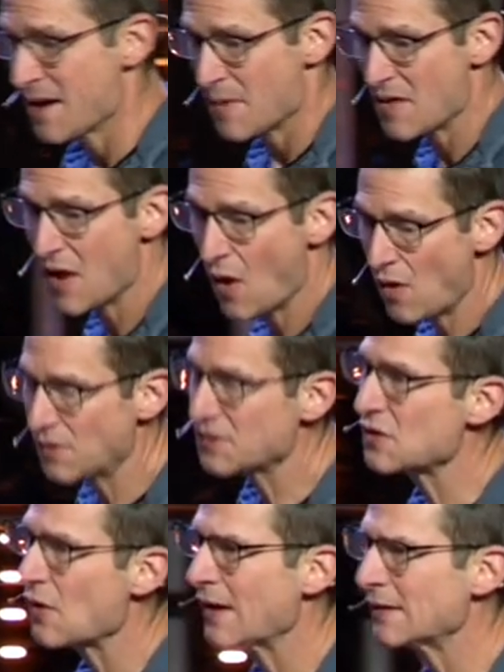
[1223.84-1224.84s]
but they
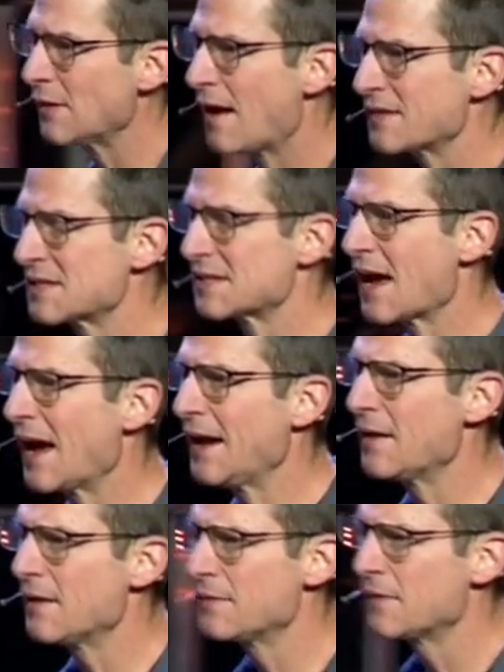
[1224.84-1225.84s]
also had lost sight
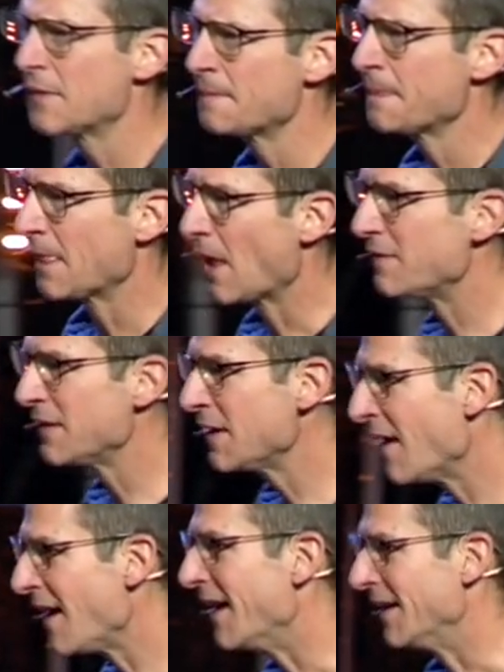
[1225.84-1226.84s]
of loving
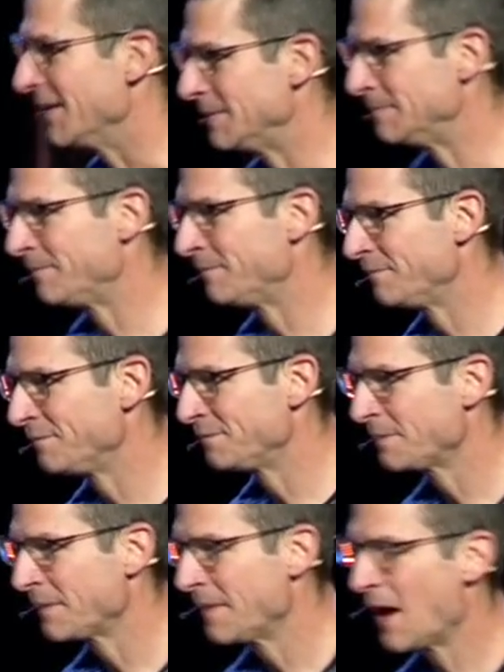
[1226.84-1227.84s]
God.
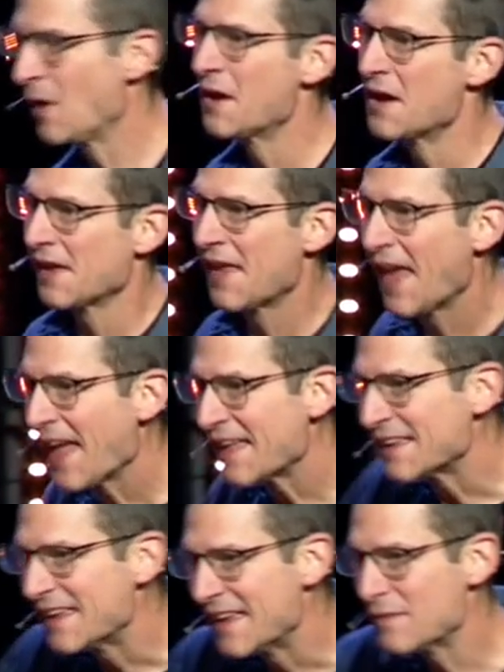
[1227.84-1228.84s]
Now,
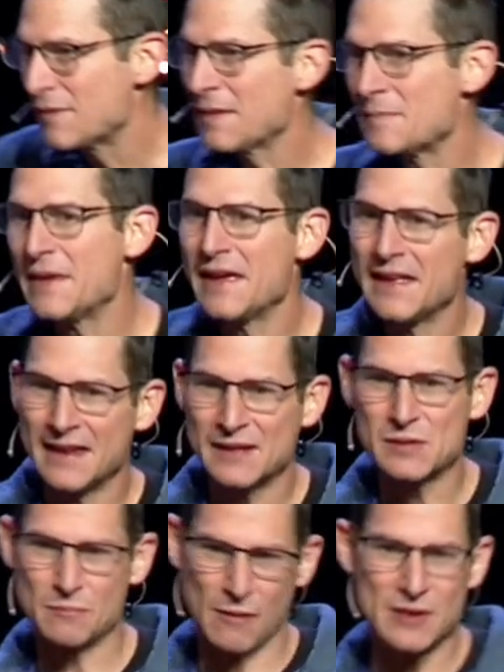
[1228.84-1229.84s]
can't giving be an
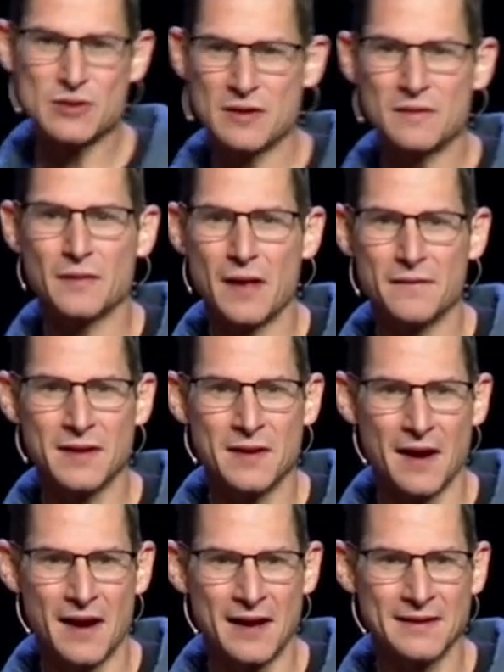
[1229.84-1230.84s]
expression of loving
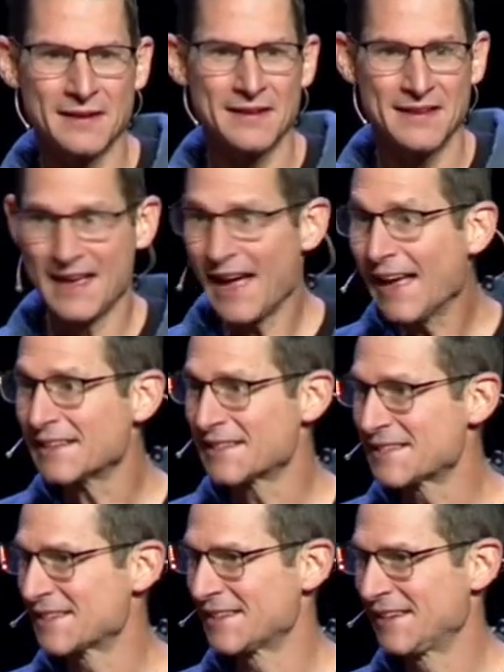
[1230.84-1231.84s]
God?
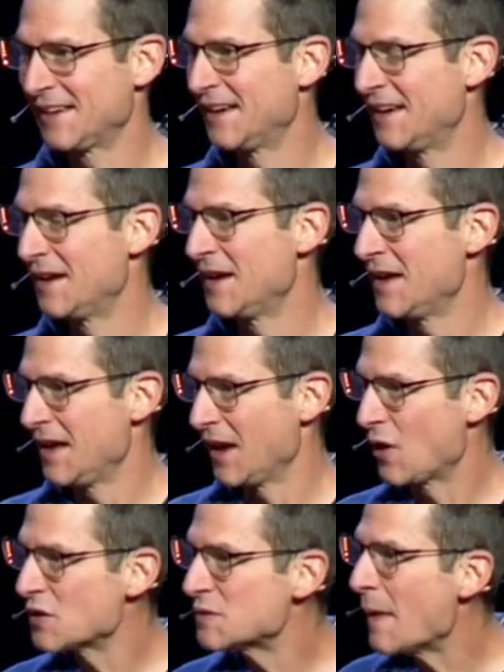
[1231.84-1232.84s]
Yes. It
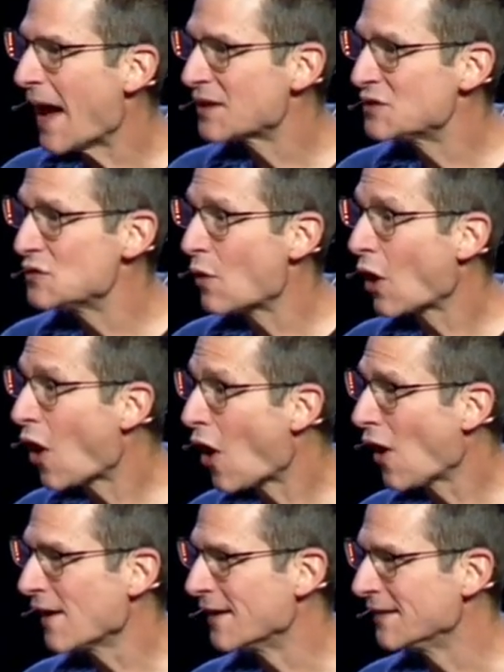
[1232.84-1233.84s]
goes back to our
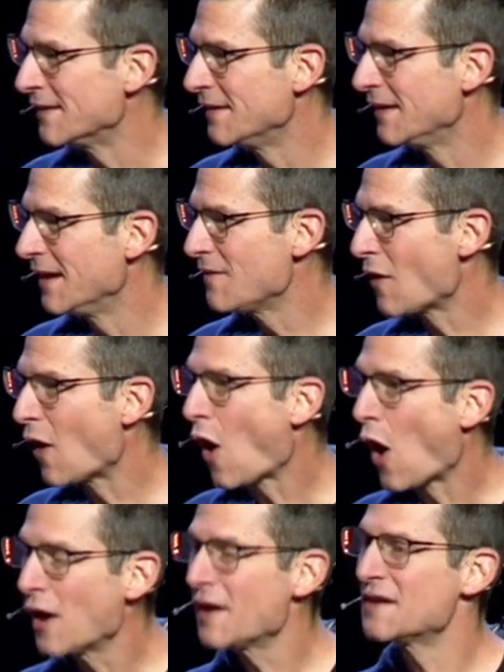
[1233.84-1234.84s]
heart. If our
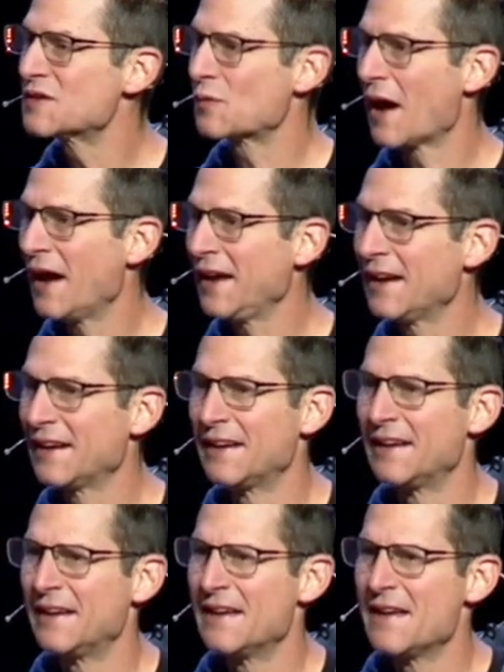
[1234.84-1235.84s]
heart is right,
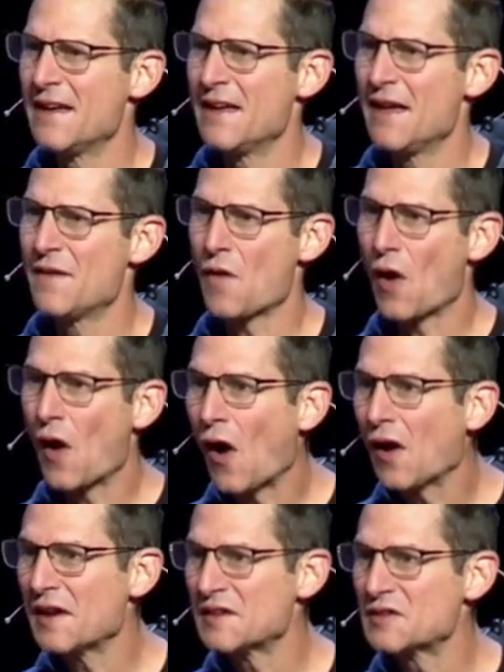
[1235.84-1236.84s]
if our
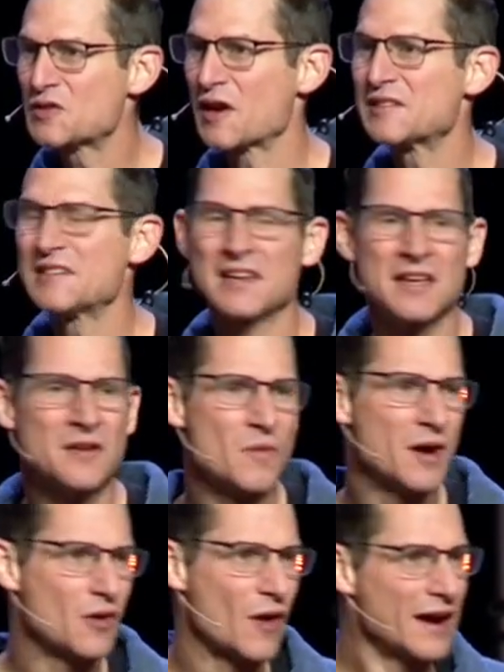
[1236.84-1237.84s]
heart is trusting in
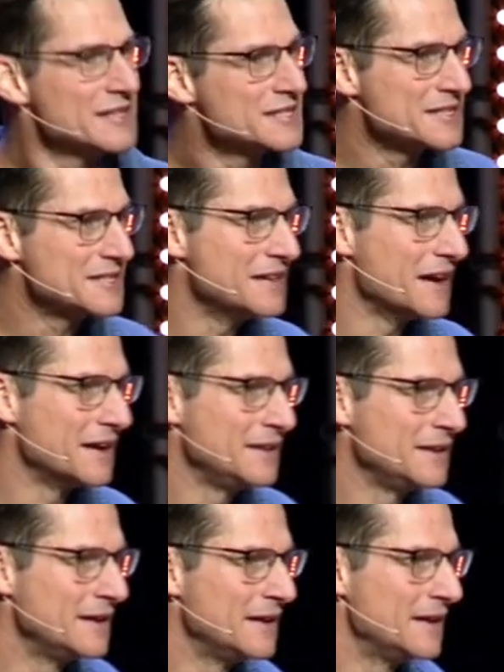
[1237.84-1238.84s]
what Christ has
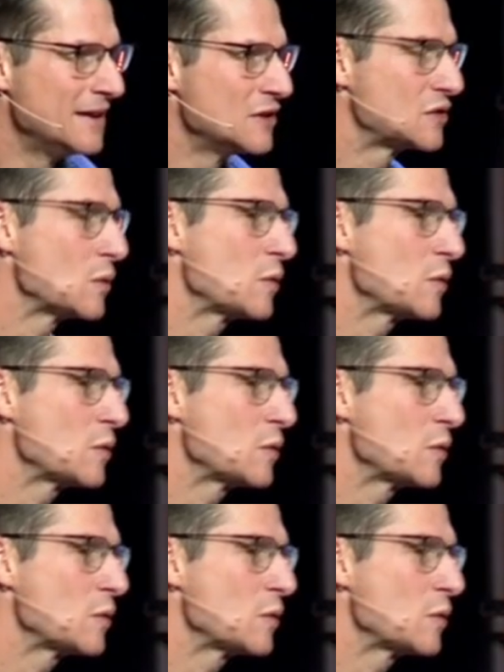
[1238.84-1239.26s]
done, so